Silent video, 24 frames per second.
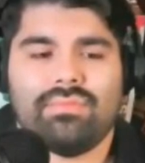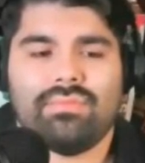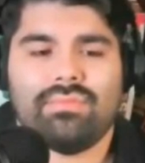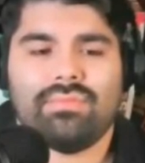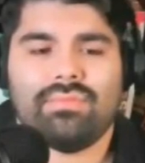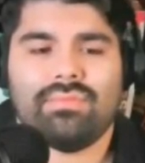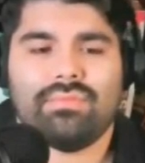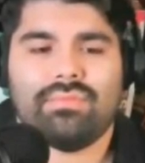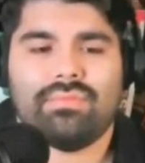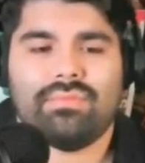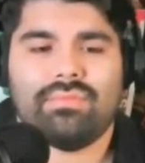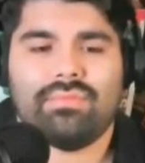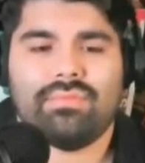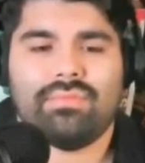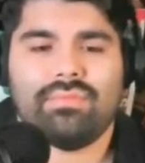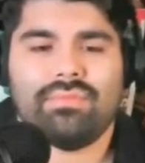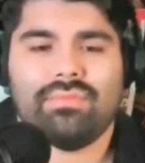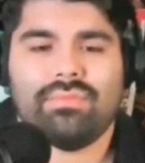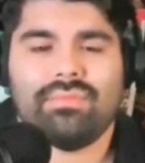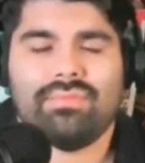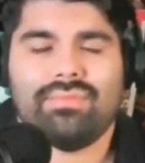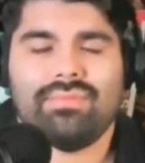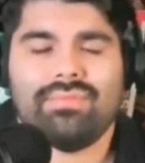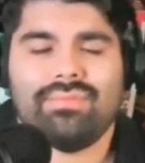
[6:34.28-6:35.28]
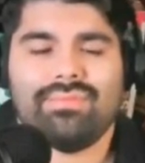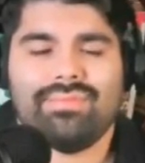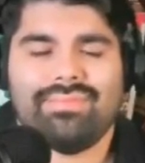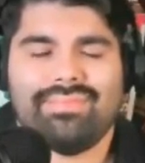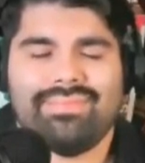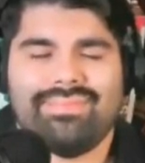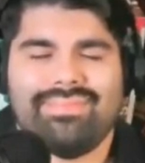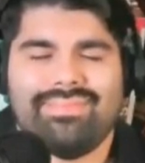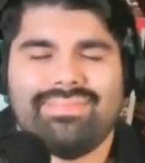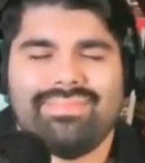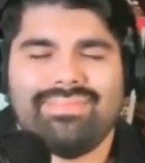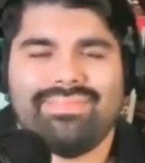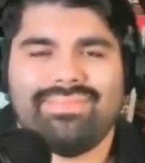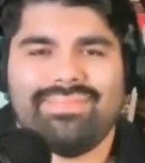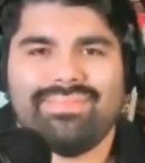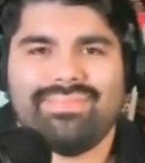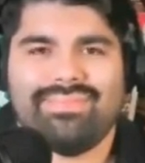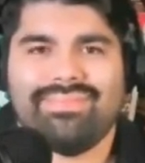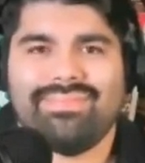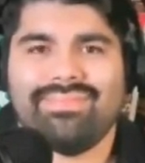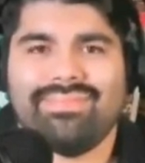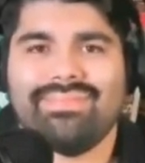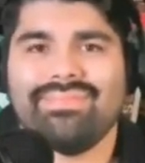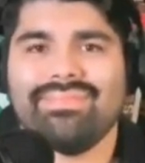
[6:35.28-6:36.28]

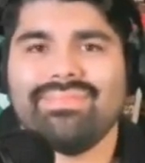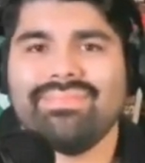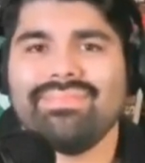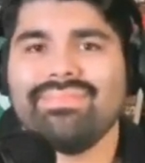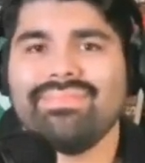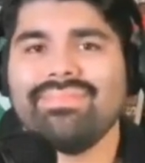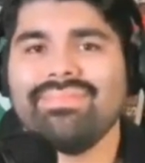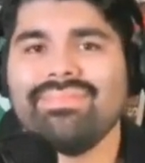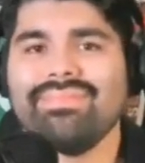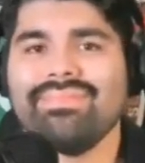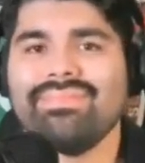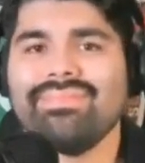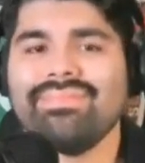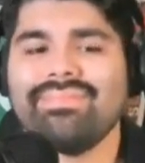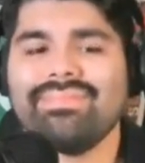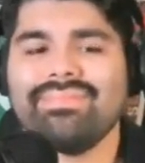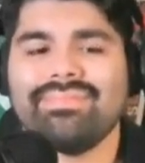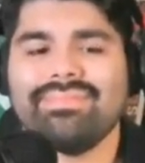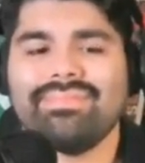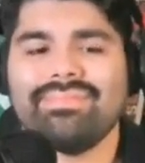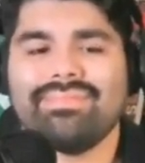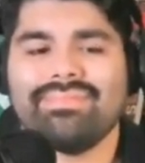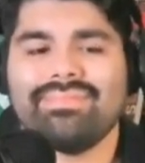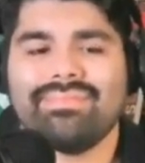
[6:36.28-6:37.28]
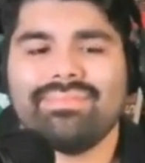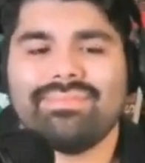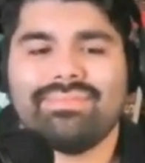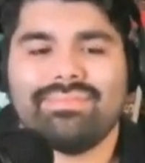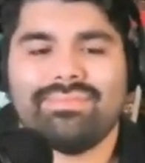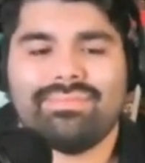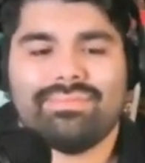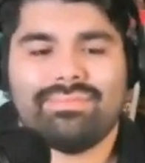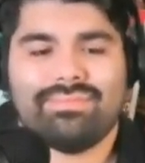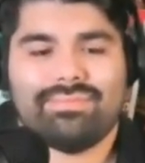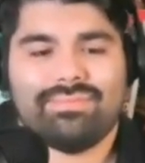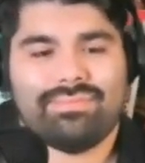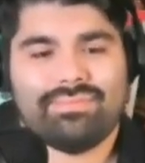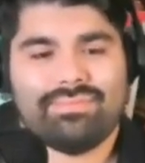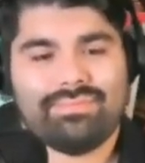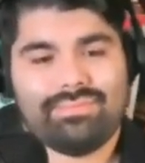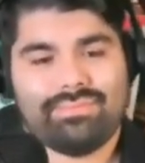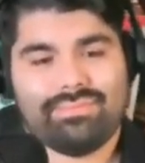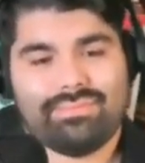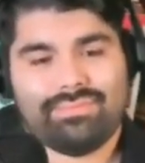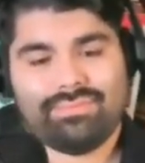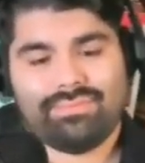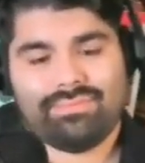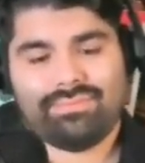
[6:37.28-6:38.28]

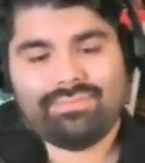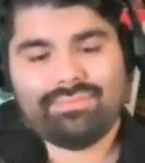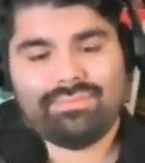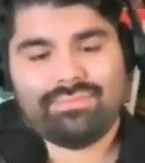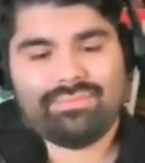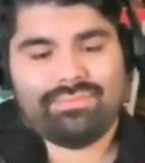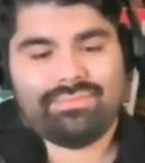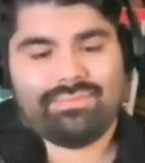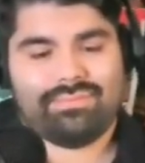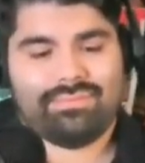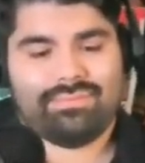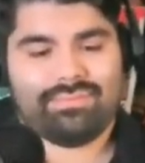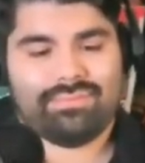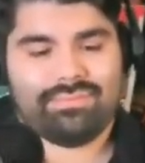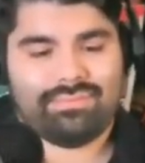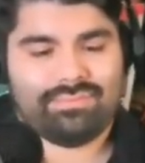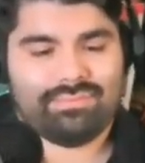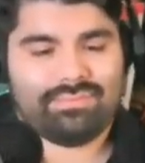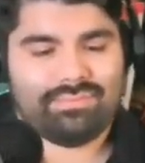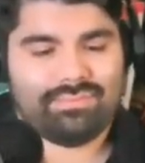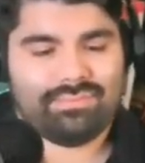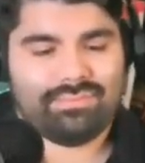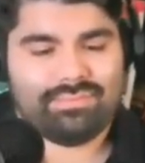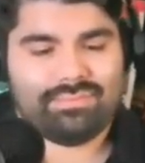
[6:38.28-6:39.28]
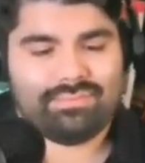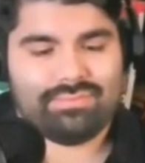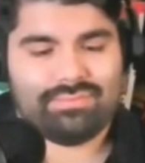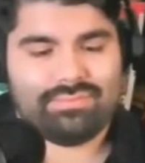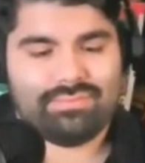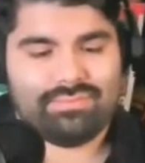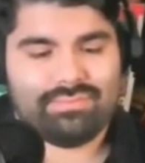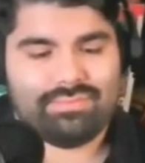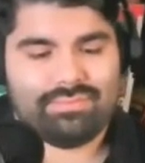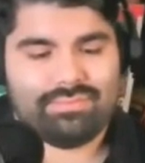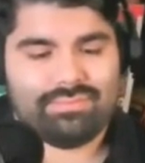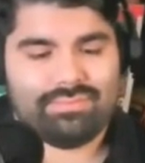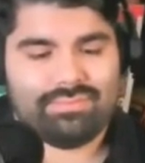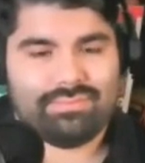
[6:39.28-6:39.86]
(silent)